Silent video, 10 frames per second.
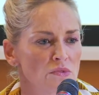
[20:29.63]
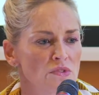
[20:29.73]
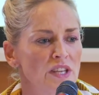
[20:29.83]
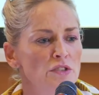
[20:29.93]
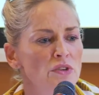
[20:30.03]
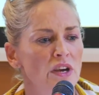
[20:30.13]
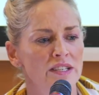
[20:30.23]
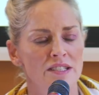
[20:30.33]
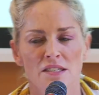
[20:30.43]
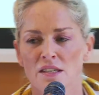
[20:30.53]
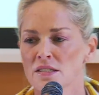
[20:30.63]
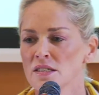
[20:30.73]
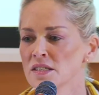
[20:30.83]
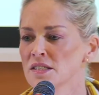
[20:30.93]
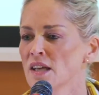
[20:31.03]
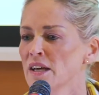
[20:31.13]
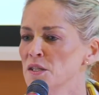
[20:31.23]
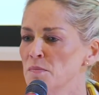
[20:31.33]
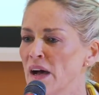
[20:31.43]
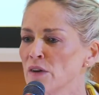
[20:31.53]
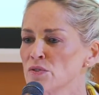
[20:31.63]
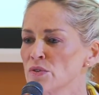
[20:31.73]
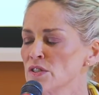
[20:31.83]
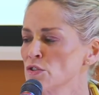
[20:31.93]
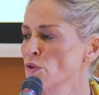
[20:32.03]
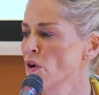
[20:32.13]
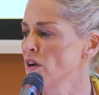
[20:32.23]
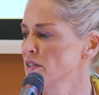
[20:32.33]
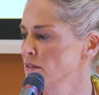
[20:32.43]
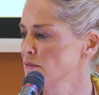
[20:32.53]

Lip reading: they do not exist inside the boundaries drawn.